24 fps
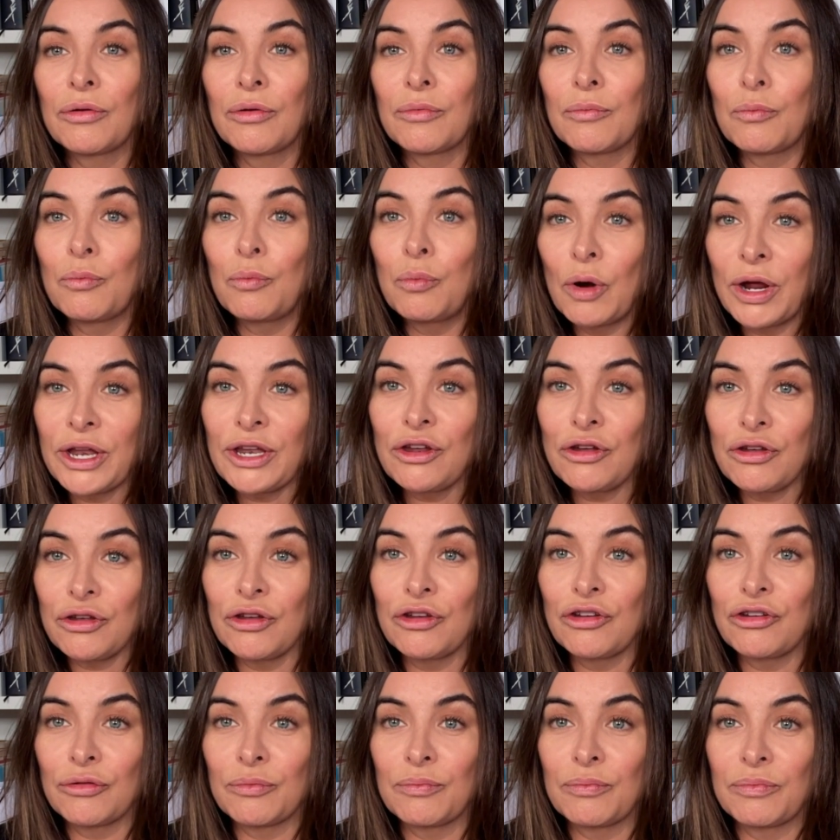when you
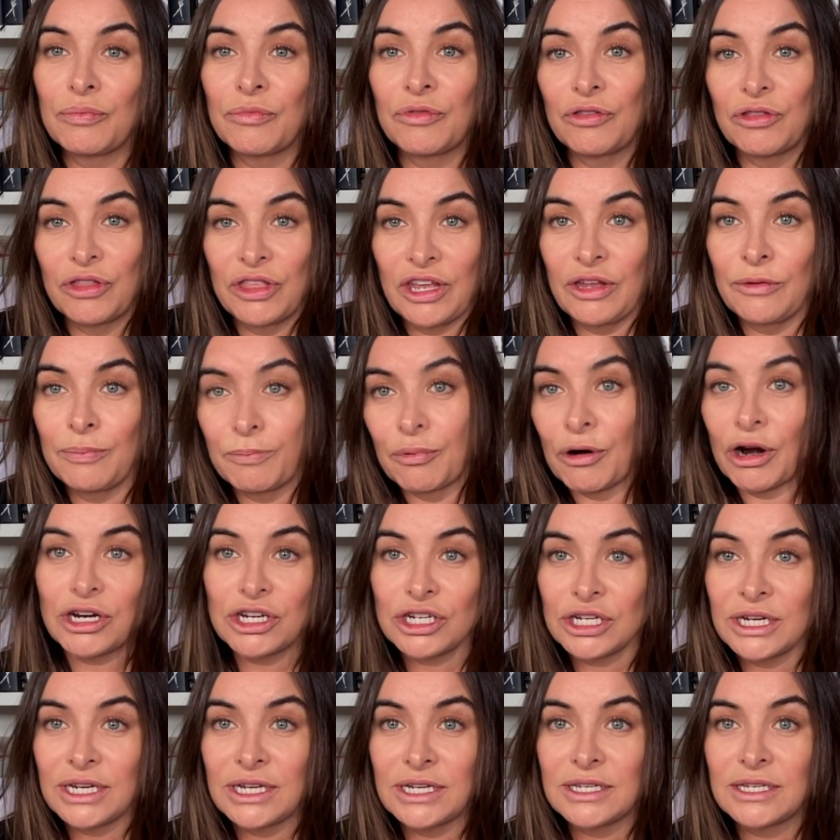use your, these
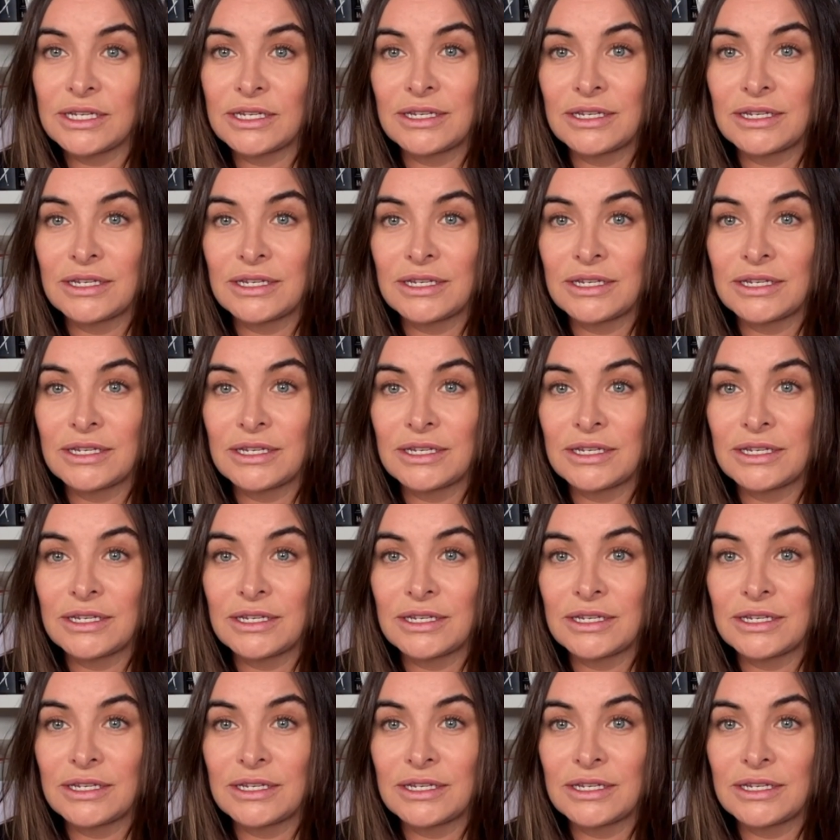brushes,